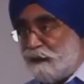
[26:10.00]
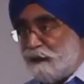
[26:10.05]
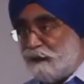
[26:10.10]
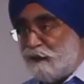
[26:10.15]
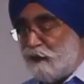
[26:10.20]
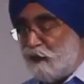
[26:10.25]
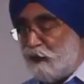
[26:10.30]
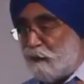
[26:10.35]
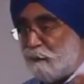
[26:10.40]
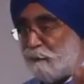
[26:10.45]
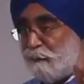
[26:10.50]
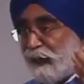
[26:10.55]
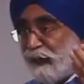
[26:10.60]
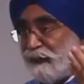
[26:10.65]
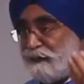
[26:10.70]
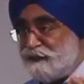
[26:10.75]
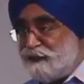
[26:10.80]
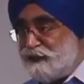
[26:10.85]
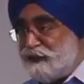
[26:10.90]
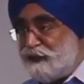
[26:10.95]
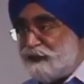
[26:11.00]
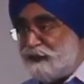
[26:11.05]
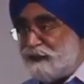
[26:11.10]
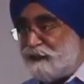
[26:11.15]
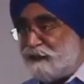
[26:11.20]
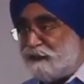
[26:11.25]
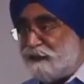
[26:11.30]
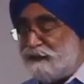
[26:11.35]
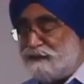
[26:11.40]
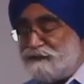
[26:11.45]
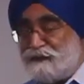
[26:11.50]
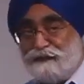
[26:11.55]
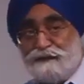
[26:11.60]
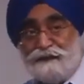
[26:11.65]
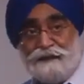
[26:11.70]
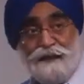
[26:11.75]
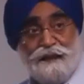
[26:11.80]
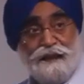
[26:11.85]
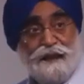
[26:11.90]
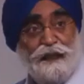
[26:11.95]
your balance sheet increases,
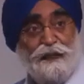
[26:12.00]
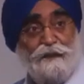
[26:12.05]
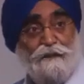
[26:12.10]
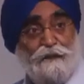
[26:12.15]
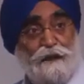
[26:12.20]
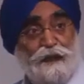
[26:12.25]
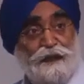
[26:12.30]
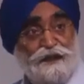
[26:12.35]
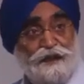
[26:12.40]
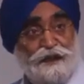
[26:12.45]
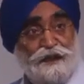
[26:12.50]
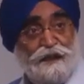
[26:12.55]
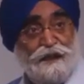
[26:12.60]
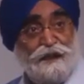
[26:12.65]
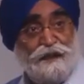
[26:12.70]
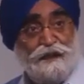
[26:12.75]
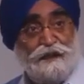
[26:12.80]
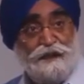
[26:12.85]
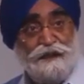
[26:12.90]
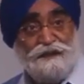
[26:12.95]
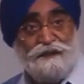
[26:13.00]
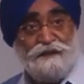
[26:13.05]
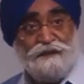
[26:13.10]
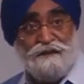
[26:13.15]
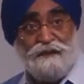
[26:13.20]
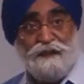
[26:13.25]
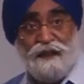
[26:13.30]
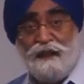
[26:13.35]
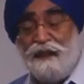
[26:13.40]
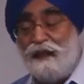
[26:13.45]
inflation increases,